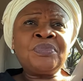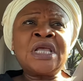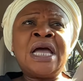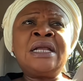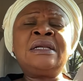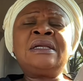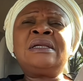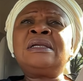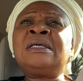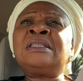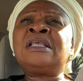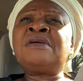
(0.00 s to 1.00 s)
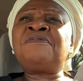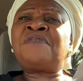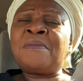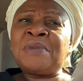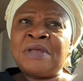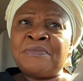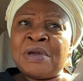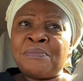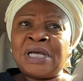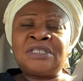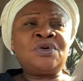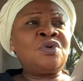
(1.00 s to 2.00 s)
And the family
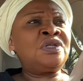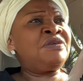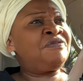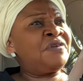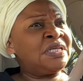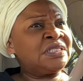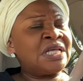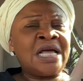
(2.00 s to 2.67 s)
members or the friends,